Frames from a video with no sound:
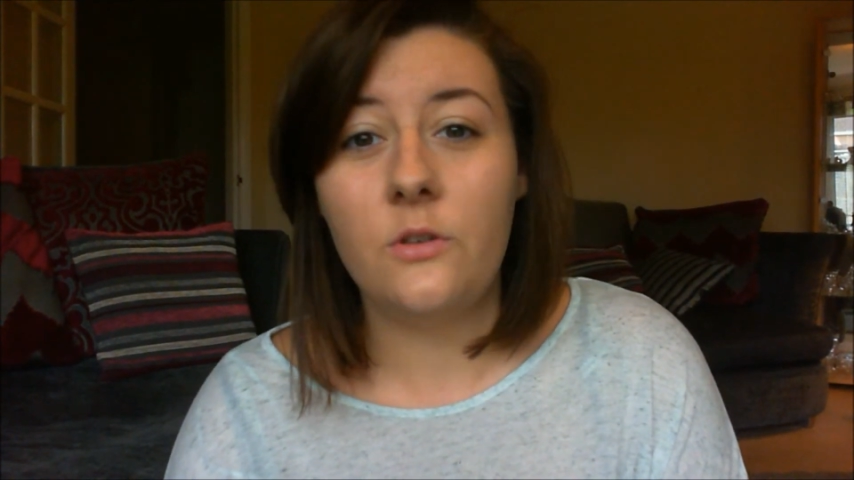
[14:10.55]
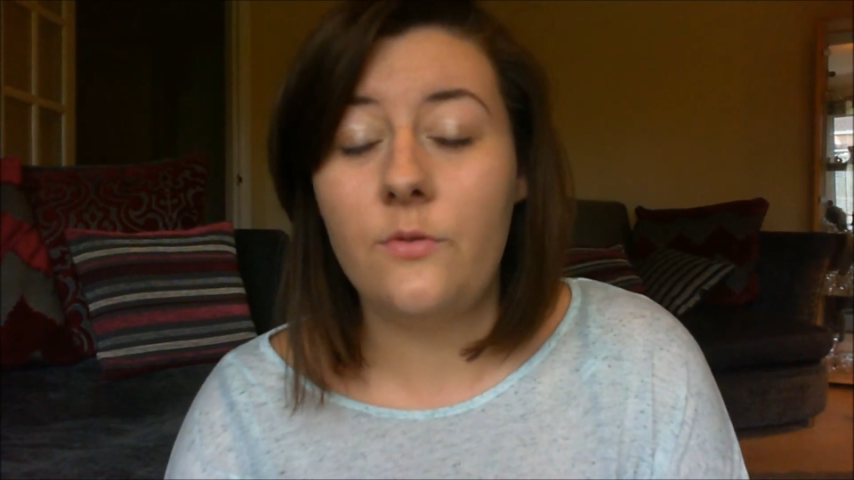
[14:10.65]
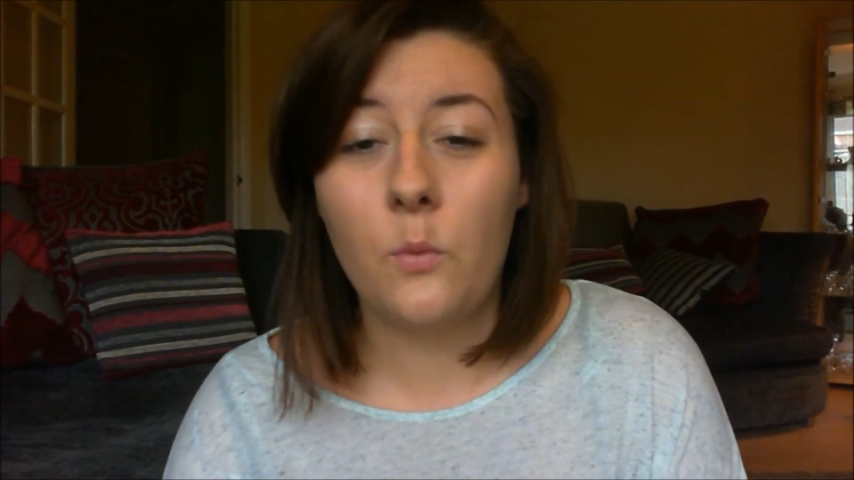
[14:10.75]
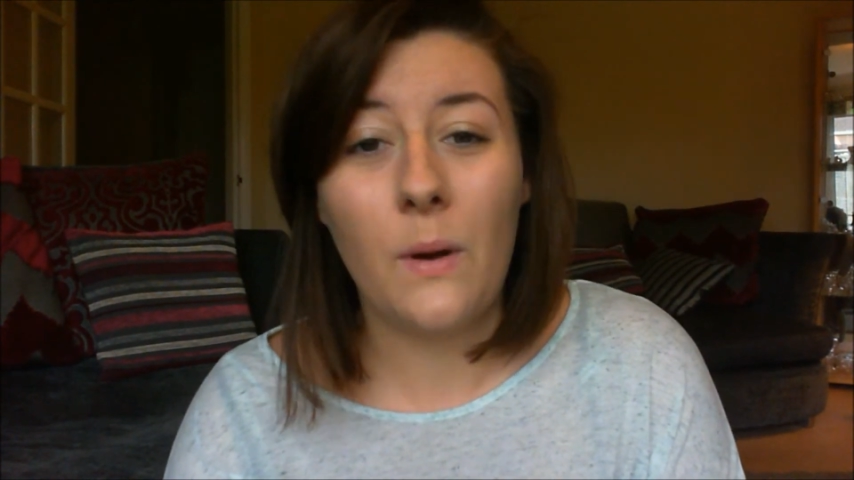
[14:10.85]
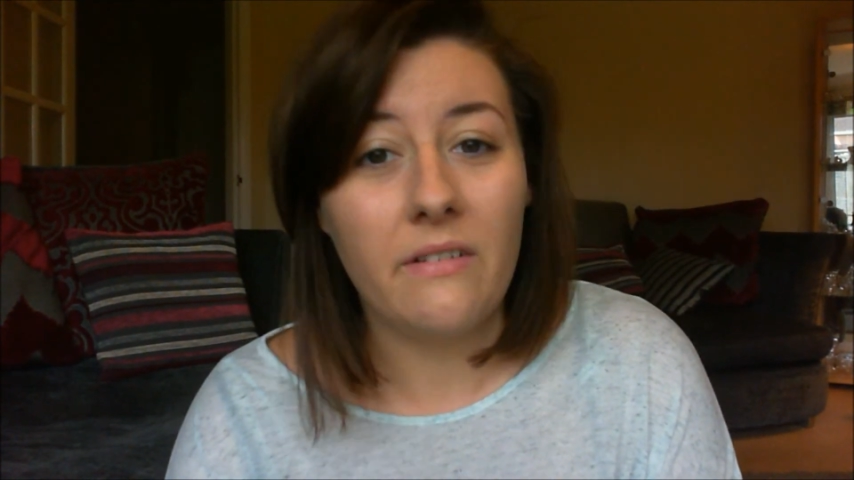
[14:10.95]
if
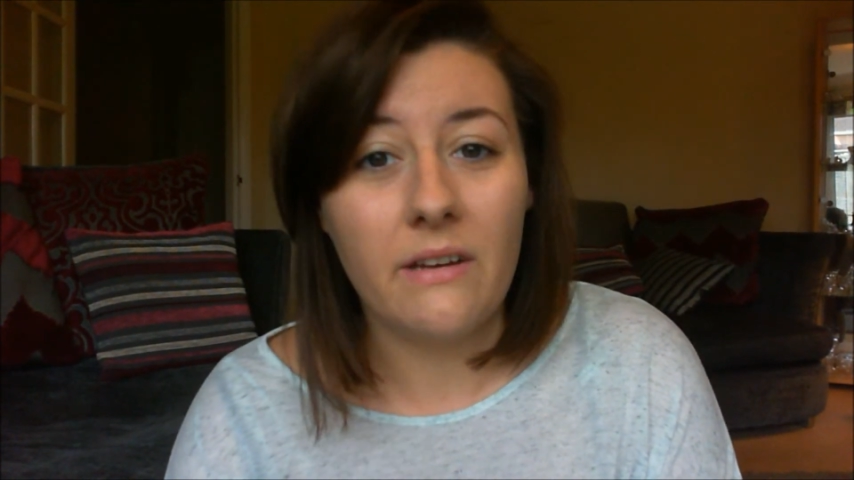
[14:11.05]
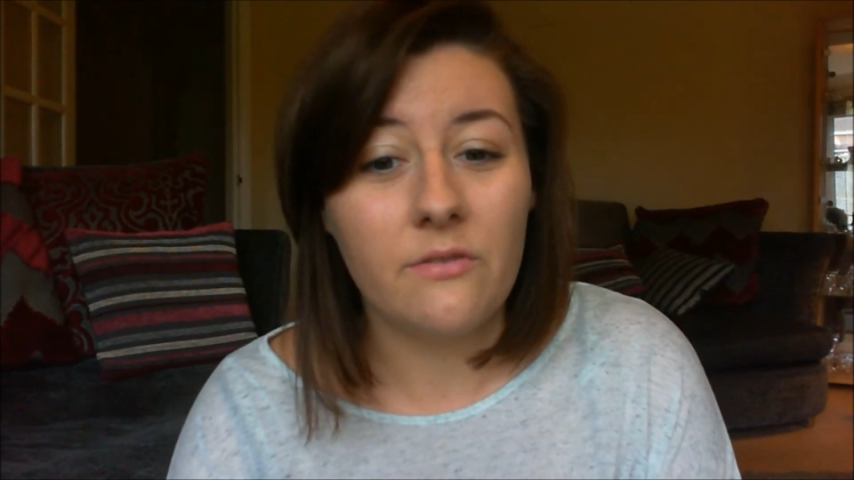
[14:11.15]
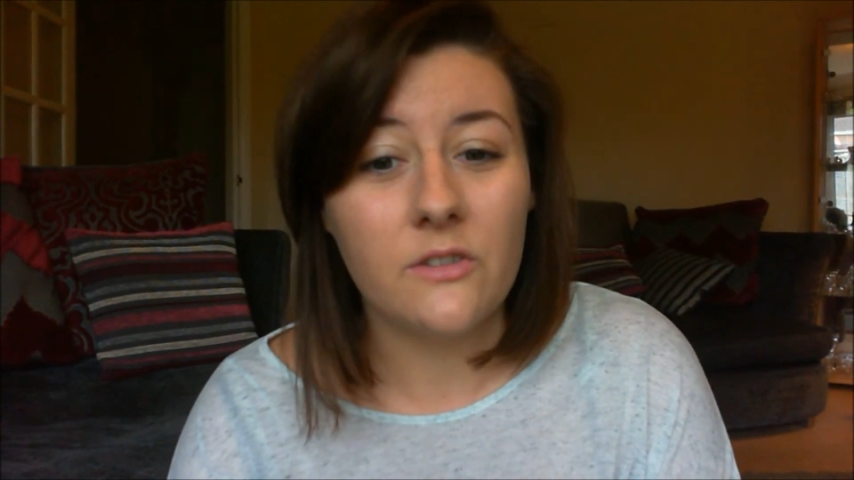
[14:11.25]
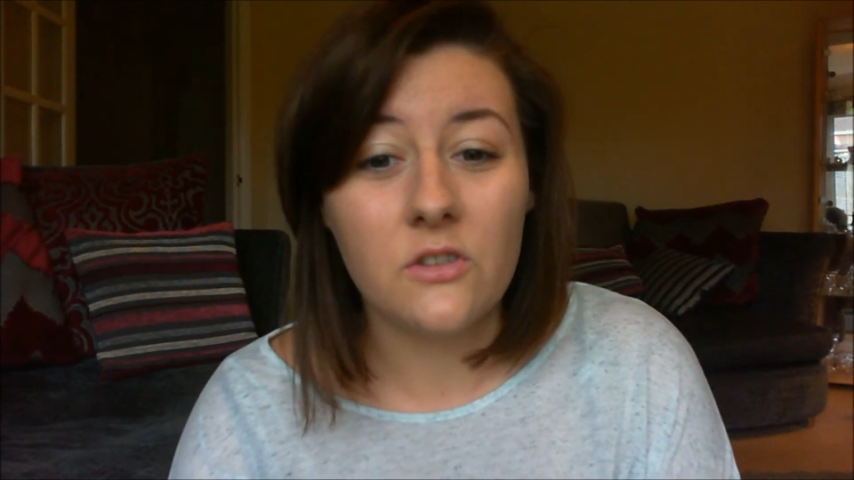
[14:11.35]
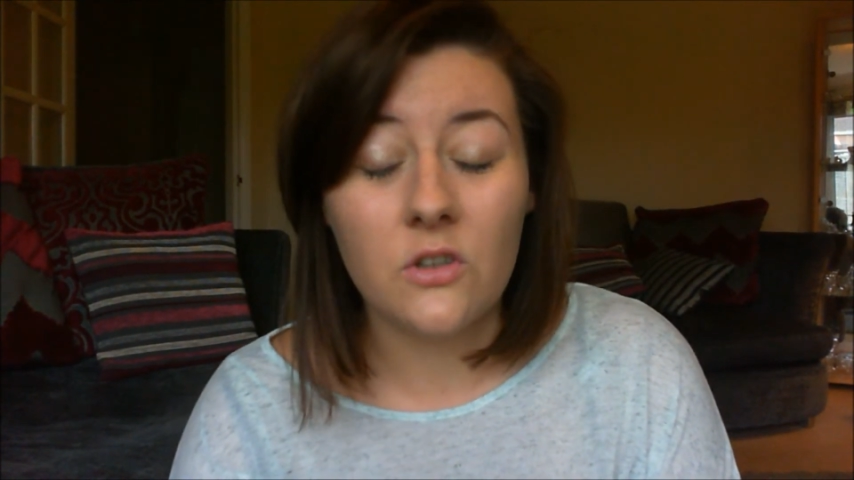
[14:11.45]
you're wearing it
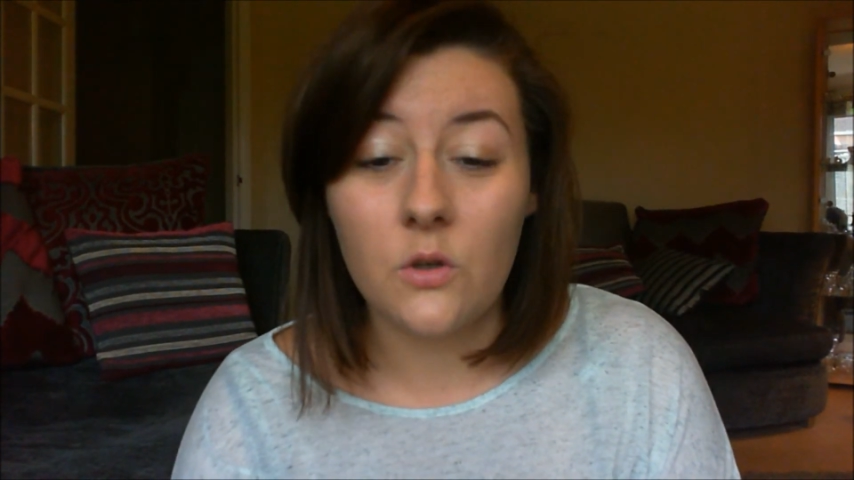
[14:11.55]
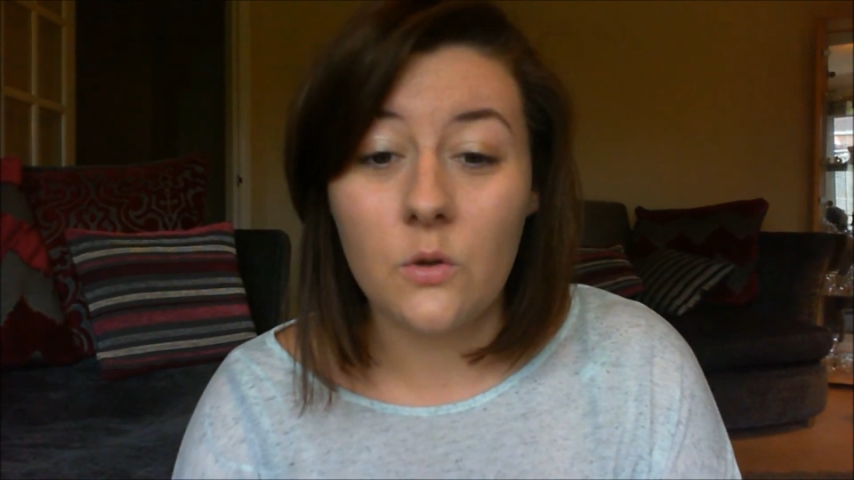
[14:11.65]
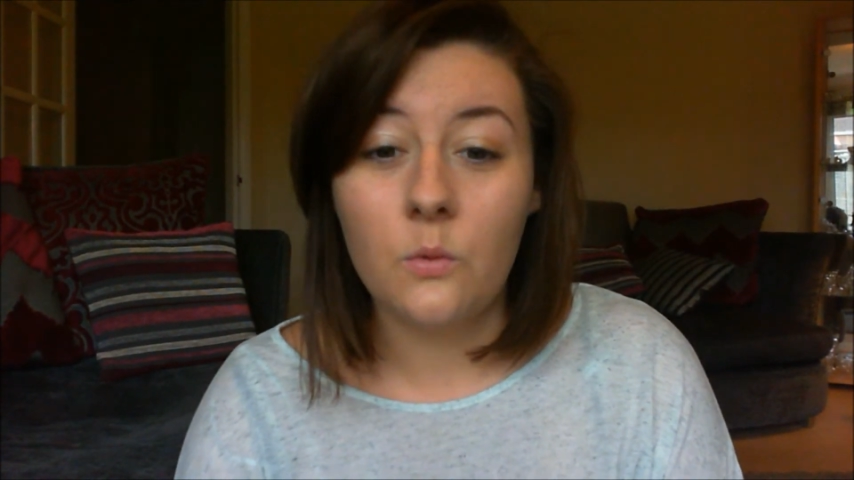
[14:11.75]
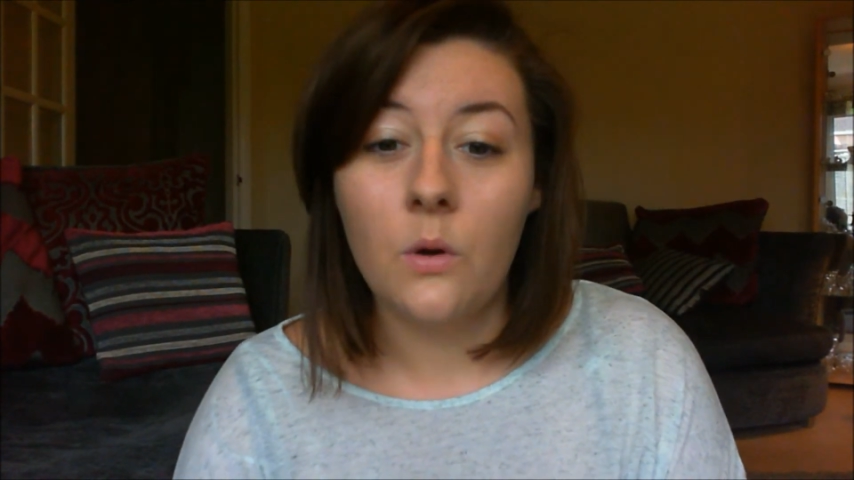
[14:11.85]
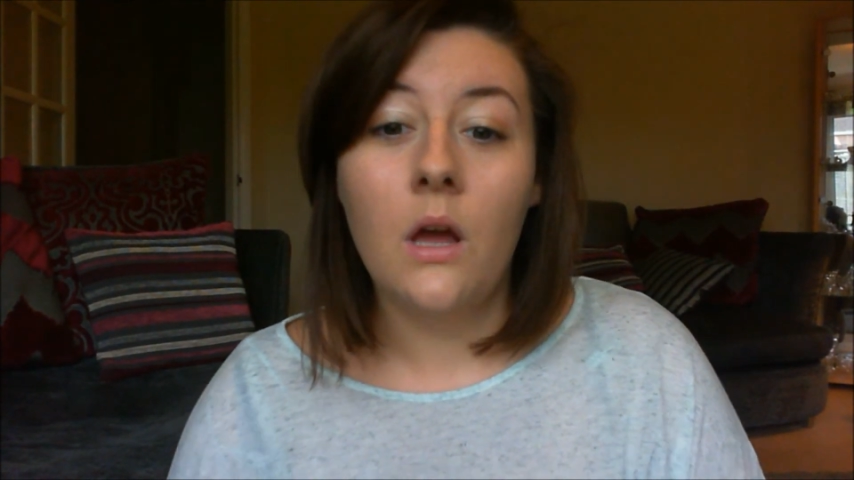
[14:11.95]
for
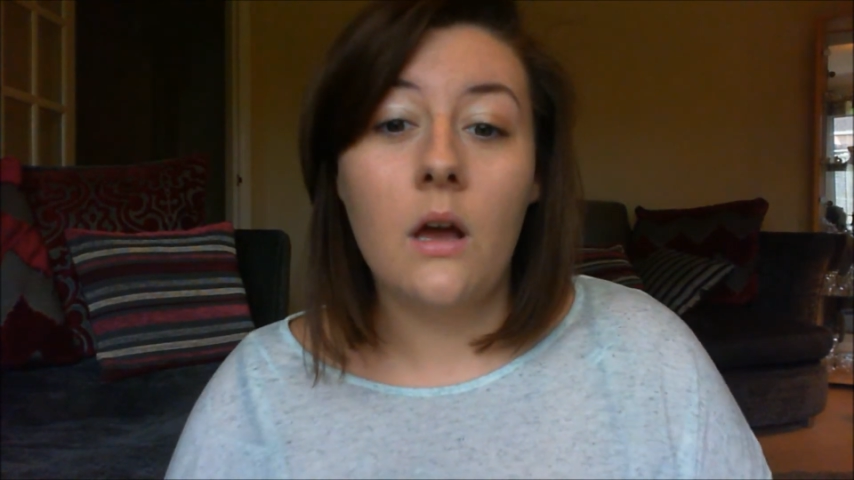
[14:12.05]
school.